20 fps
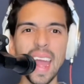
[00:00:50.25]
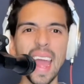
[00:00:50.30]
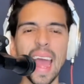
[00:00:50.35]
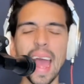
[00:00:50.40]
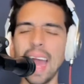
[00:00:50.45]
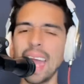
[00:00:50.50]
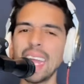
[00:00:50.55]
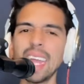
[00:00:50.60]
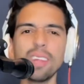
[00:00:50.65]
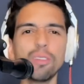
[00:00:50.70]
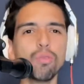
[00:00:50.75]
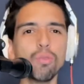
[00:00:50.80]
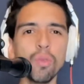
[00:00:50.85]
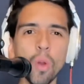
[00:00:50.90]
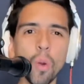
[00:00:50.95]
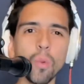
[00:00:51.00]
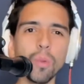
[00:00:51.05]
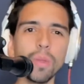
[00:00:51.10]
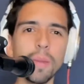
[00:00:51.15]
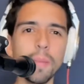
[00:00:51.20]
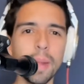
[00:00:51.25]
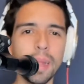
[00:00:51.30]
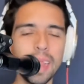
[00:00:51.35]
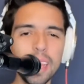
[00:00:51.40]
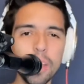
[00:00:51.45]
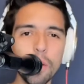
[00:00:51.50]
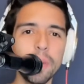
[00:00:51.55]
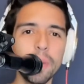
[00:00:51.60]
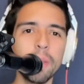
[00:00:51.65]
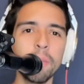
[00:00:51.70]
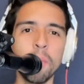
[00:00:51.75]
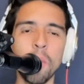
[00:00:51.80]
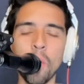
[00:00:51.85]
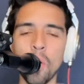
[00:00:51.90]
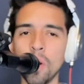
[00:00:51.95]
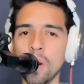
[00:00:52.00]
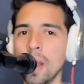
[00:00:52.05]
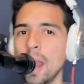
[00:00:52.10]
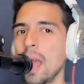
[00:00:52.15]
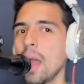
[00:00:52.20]
and get to know them a little bit
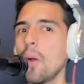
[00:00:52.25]
more.